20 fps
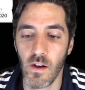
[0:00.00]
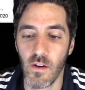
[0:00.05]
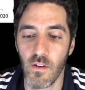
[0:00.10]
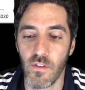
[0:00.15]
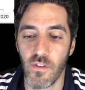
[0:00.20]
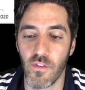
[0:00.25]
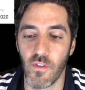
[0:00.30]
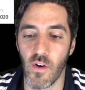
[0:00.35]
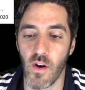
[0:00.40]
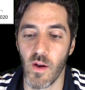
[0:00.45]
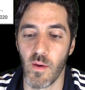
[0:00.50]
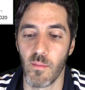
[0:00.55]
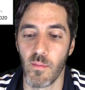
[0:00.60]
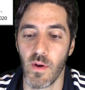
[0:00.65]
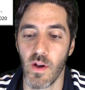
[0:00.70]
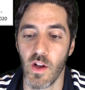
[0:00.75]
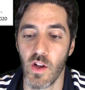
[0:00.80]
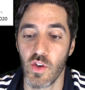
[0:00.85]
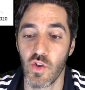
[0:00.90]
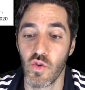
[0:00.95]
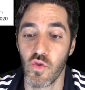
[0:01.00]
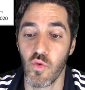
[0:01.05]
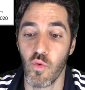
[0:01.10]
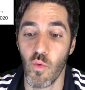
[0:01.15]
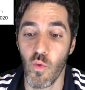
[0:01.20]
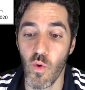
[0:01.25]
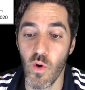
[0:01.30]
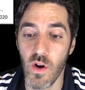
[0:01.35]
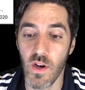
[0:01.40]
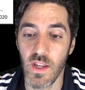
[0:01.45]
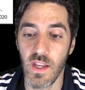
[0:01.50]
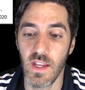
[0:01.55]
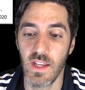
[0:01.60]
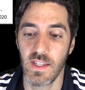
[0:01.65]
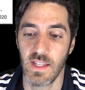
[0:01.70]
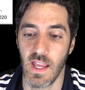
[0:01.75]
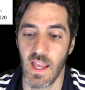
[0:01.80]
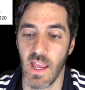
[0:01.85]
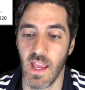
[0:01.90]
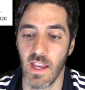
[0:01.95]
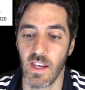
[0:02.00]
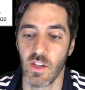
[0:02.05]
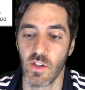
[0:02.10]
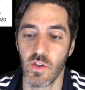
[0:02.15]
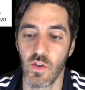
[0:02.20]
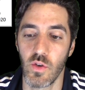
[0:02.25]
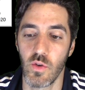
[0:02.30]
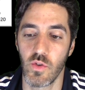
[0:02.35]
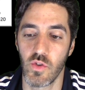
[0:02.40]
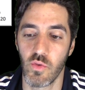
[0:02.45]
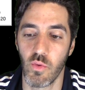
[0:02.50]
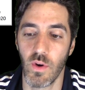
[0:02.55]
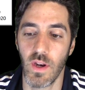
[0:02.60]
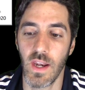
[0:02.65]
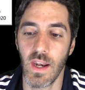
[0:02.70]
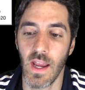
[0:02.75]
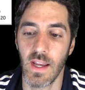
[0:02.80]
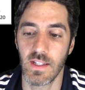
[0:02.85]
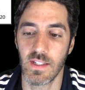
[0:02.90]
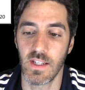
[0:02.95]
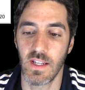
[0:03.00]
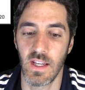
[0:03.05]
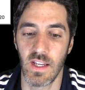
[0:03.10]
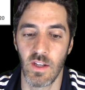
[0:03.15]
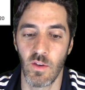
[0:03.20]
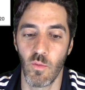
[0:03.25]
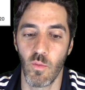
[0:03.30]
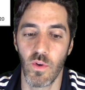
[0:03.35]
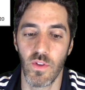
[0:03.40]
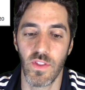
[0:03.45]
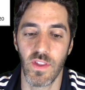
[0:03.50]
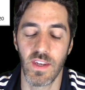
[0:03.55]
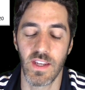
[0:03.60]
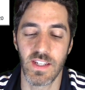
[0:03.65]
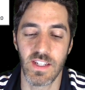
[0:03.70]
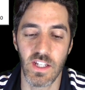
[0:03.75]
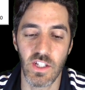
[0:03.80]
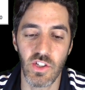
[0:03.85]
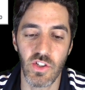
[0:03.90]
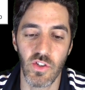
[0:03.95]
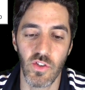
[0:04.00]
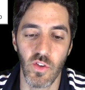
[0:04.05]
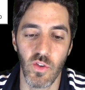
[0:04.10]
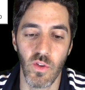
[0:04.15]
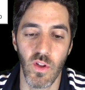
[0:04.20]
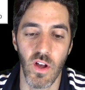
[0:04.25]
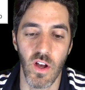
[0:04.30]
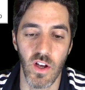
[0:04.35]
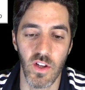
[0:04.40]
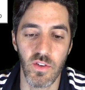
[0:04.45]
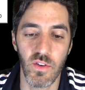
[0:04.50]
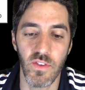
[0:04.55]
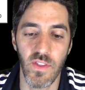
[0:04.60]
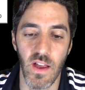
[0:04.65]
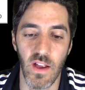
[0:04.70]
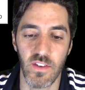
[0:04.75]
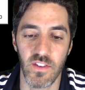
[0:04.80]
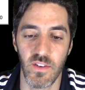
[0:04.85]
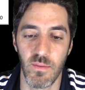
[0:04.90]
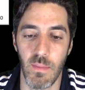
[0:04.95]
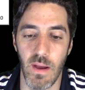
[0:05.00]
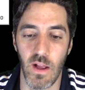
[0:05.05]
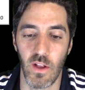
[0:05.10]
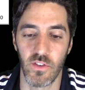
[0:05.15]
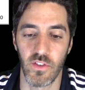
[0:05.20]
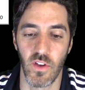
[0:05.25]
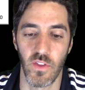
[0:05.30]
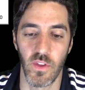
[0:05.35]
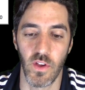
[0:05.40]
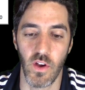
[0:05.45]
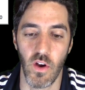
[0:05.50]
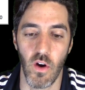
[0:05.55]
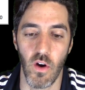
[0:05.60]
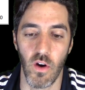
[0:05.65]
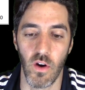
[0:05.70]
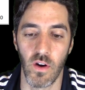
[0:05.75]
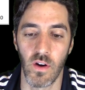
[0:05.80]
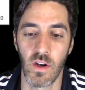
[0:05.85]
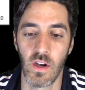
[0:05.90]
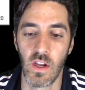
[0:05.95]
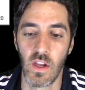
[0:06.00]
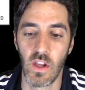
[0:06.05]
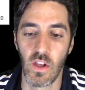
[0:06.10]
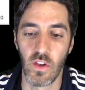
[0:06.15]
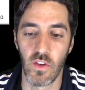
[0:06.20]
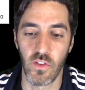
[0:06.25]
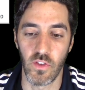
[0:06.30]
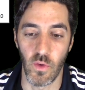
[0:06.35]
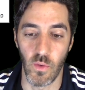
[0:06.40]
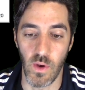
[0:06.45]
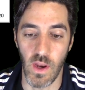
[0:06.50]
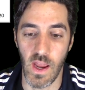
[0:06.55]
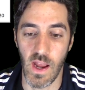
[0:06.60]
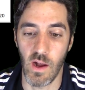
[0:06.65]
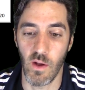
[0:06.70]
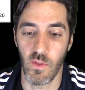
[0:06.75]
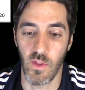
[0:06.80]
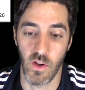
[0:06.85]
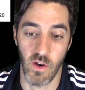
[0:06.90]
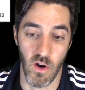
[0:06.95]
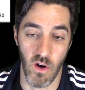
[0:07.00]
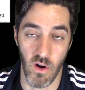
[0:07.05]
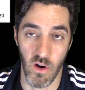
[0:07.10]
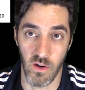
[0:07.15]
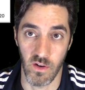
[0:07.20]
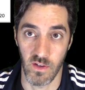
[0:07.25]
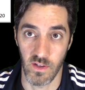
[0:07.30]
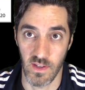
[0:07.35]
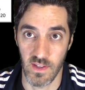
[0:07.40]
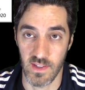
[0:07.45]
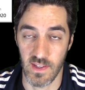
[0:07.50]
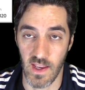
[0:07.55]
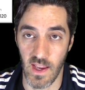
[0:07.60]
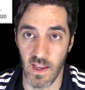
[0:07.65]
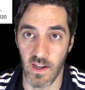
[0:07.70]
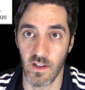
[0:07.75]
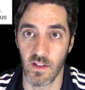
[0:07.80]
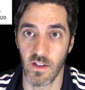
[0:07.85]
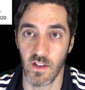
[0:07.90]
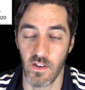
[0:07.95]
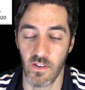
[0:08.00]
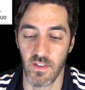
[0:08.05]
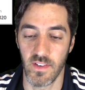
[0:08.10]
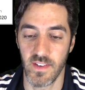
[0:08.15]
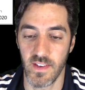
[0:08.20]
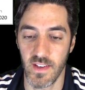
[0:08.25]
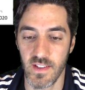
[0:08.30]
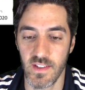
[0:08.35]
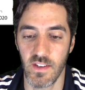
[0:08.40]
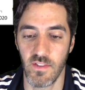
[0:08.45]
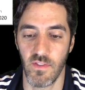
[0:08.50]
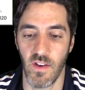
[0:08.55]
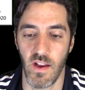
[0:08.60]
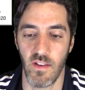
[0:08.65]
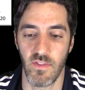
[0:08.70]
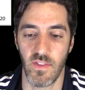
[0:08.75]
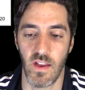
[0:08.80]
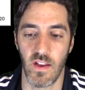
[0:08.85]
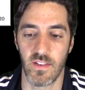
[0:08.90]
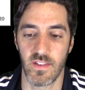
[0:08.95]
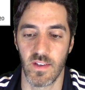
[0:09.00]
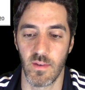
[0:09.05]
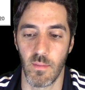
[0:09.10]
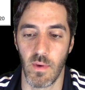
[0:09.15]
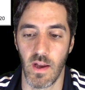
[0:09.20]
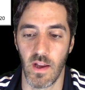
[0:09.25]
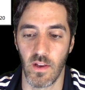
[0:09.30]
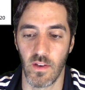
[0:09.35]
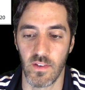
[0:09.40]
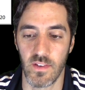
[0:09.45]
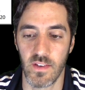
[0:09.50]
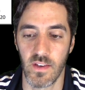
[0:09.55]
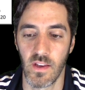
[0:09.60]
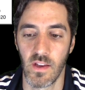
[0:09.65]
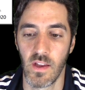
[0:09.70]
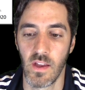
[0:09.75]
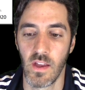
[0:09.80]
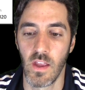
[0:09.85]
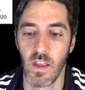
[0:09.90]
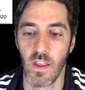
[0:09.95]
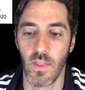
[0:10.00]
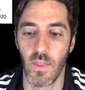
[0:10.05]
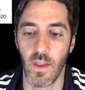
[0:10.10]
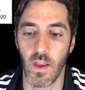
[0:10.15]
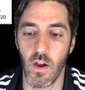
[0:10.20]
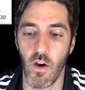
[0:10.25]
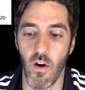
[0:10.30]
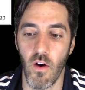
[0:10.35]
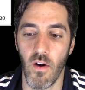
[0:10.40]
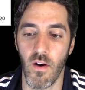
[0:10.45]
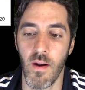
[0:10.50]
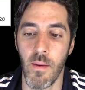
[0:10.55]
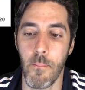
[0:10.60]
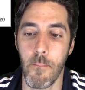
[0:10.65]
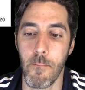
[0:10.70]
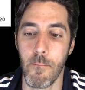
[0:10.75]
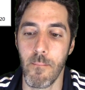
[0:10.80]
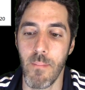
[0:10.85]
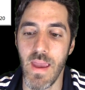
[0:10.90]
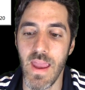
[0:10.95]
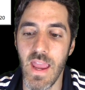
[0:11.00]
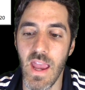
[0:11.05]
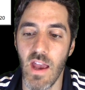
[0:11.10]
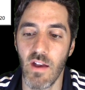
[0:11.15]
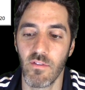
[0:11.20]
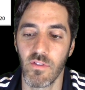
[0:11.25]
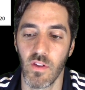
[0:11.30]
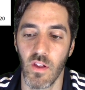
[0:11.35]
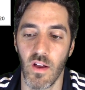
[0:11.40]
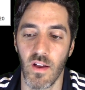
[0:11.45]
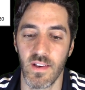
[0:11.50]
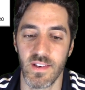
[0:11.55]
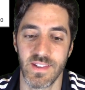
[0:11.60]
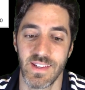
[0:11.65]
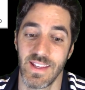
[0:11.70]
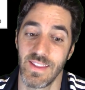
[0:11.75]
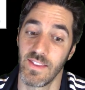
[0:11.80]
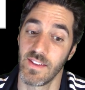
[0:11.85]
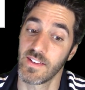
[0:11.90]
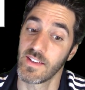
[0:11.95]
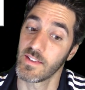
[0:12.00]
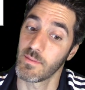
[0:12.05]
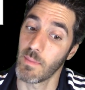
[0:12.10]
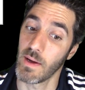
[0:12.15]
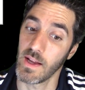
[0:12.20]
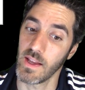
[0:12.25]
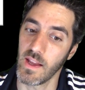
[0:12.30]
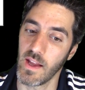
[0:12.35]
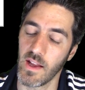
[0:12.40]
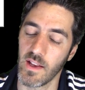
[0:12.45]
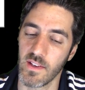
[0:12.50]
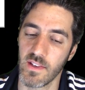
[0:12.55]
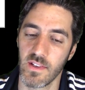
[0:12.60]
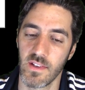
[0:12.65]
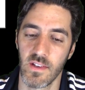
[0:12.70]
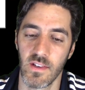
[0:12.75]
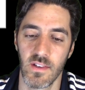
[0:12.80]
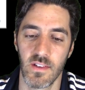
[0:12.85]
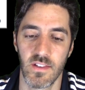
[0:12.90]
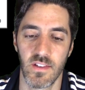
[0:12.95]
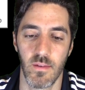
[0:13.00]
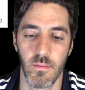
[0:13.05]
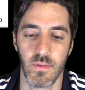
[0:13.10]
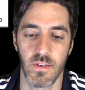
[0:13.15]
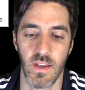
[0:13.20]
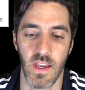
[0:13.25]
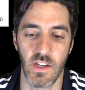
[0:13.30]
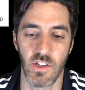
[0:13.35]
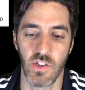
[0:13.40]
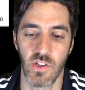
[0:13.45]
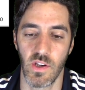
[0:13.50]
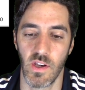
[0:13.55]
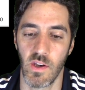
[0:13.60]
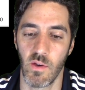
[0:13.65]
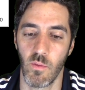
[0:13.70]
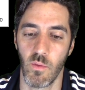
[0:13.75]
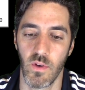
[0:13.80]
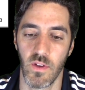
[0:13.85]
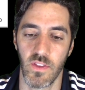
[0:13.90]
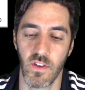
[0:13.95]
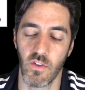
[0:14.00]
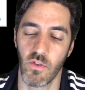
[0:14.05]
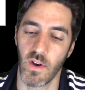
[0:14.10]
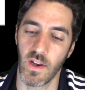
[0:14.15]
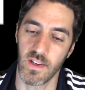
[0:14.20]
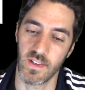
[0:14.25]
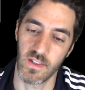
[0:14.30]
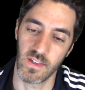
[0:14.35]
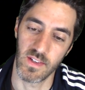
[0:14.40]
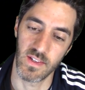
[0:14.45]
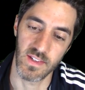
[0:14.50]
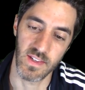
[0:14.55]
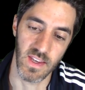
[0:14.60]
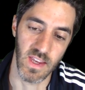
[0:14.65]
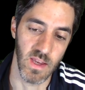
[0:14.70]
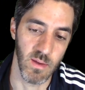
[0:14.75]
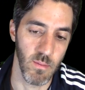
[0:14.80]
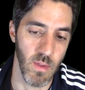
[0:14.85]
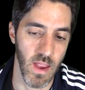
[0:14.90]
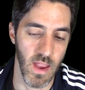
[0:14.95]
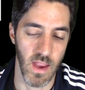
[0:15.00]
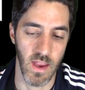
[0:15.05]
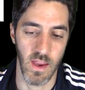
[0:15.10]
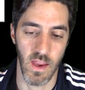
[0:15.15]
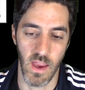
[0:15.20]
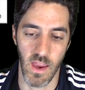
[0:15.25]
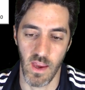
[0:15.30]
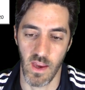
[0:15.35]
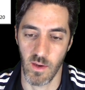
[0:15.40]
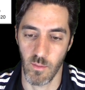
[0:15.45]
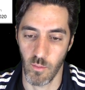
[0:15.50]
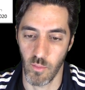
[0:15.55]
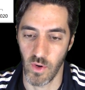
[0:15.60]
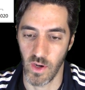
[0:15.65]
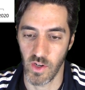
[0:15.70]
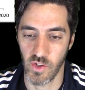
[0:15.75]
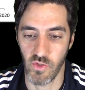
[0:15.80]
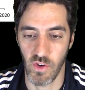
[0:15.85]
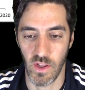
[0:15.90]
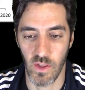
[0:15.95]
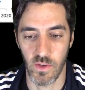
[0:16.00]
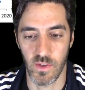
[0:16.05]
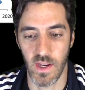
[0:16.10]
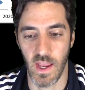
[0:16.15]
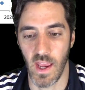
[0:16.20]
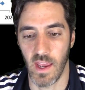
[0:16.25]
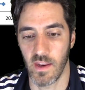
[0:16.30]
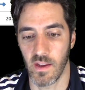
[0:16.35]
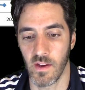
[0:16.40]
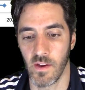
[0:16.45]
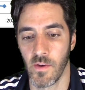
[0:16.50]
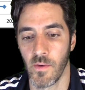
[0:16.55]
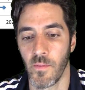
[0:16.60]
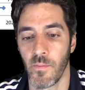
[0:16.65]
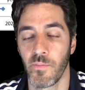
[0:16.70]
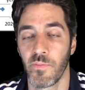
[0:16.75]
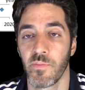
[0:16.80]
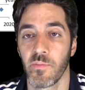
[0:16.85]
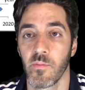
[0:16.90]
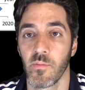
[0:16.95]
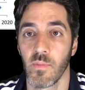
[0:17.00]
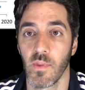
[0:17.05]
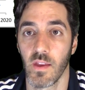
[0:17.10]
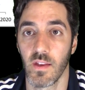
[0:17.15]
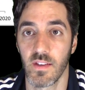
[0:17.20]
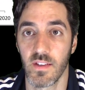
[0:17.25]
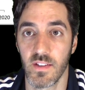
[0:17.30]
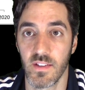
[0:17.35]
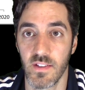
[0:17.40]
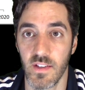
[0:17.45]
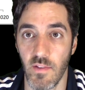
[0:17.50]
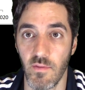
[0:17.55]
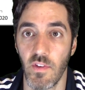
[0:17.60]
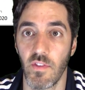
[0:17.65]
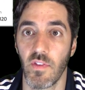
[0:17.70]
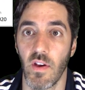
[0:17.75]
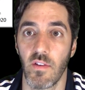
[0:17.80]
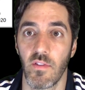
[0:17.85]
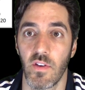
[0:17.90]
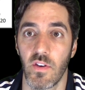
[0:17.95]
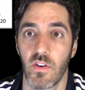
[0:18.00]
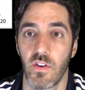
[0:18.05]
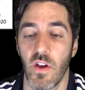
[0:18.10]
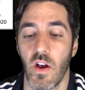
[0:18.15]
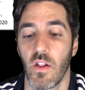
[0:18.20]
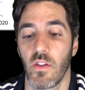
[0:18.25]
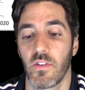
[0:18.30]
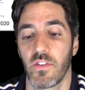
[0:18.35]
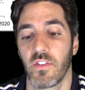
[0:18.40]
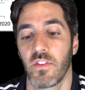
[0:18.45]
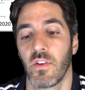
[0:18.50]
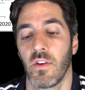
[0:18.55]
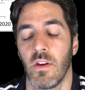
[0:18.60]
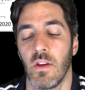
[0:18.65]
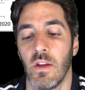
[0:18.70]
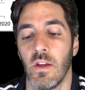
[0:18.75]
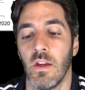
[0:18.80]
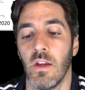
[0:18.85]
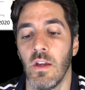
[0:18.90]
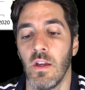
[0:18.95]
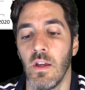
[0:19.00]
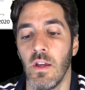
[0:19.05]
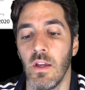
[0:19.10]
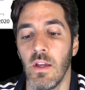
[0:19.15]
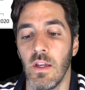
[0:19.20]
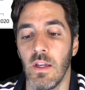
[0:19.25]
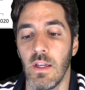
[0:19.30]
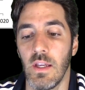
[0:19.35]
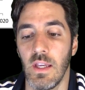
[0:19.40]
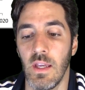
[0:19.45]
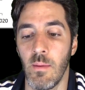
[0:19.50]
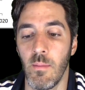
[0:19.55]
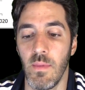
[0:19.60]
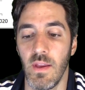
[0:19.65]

from 2010 to 2019 with an additional 100,000 miles on the car. So now the car is at 165,000 miles. The car may have lost, and this is my guess, substantiated with Craigslist, eBay, and Bring a Trailer data, $7,500. It